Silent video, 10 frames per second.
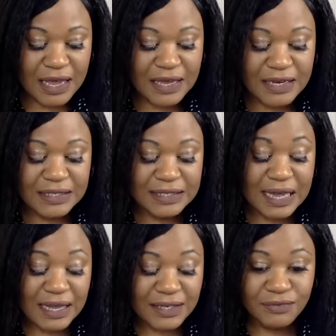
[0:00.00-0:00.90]
And he
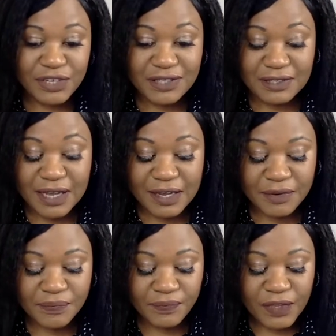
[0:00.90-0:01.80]
said, Ritz
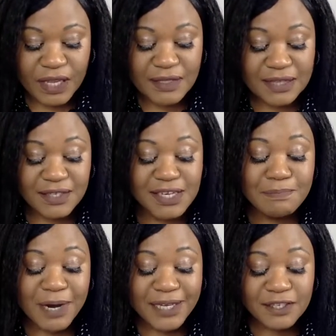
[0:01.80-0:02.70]
said, that he
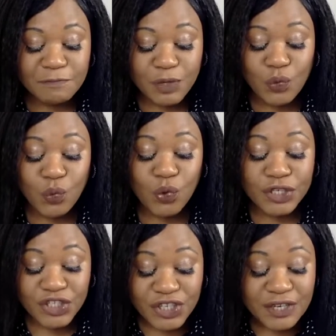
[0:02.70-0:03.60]
might have been
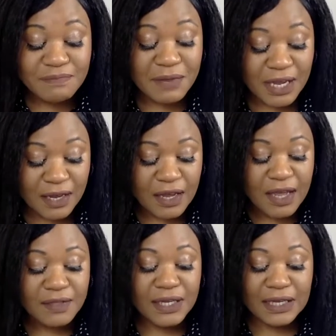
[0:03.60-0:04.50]
watching me,
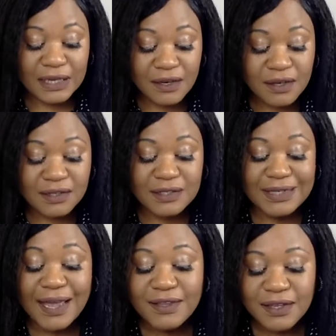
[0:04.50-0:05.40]
the killer
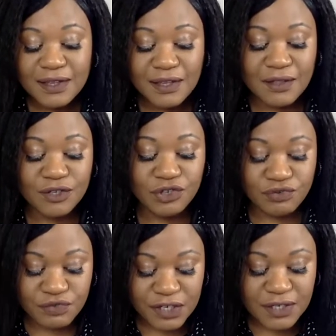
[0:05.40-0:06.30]
standing in the
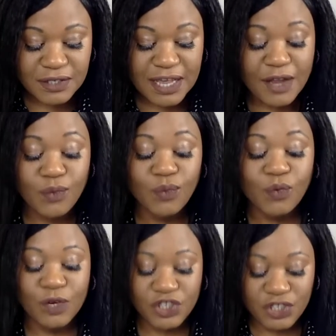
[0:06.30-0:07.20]
trees and
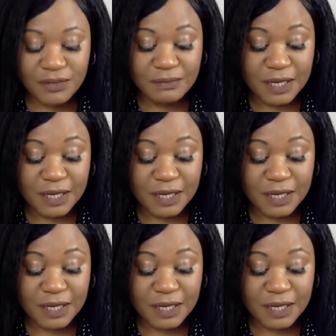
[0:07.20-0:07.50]
watching